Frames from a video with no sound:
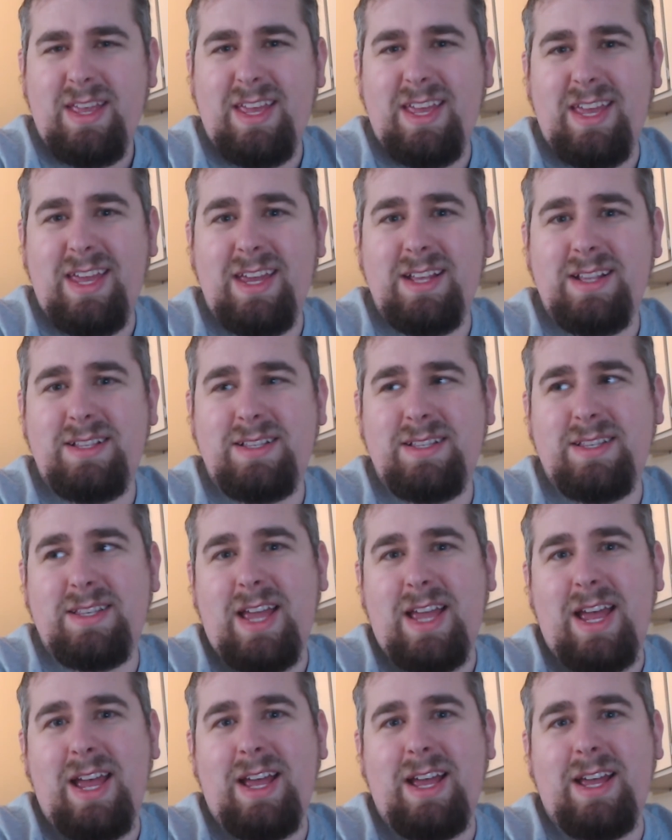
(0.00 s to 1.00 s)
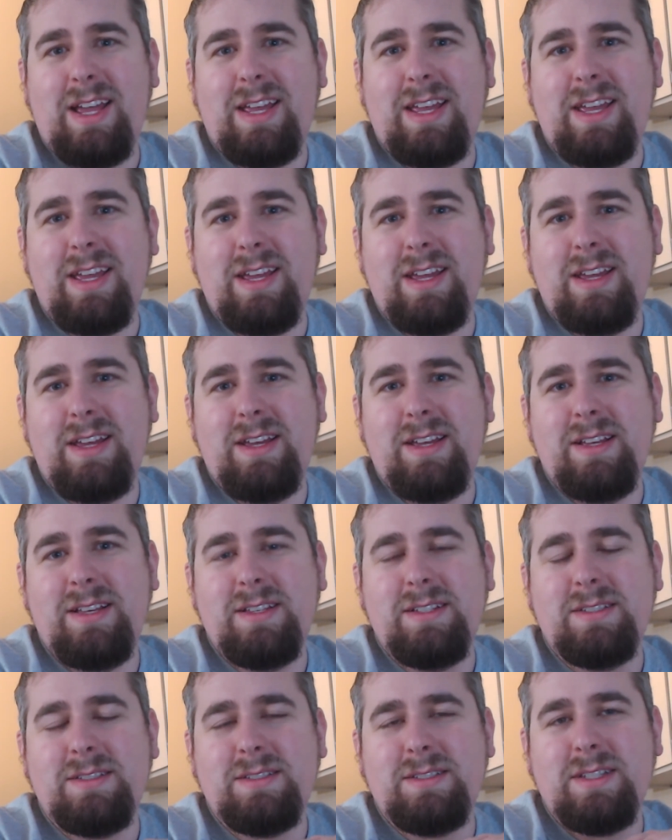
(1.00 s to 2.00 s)
it
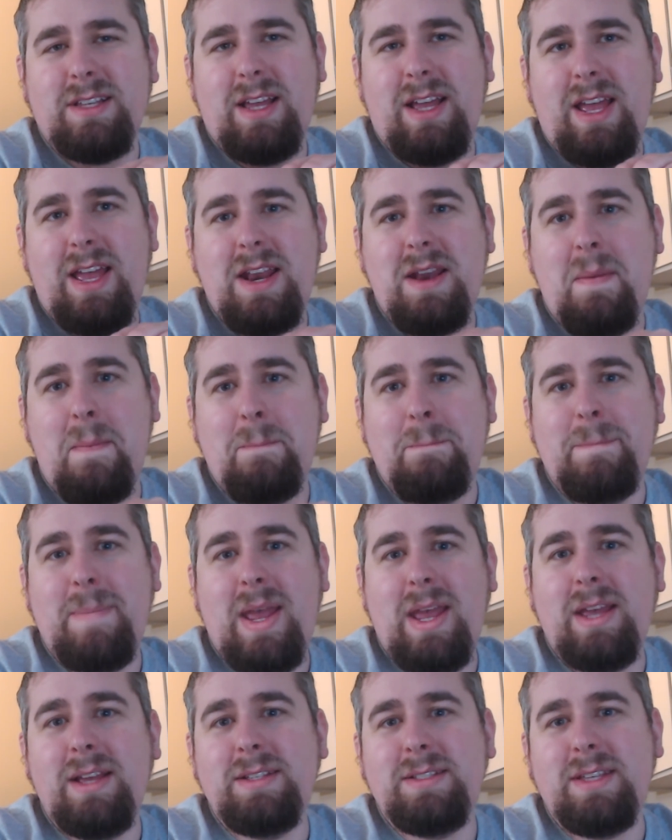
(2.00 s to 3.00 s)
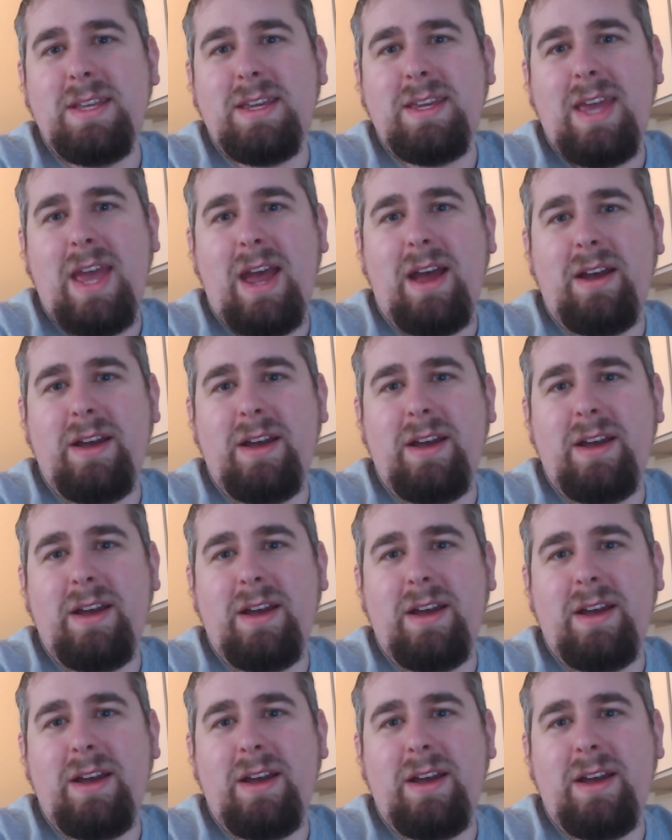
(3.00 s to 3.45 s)
is an amazing count.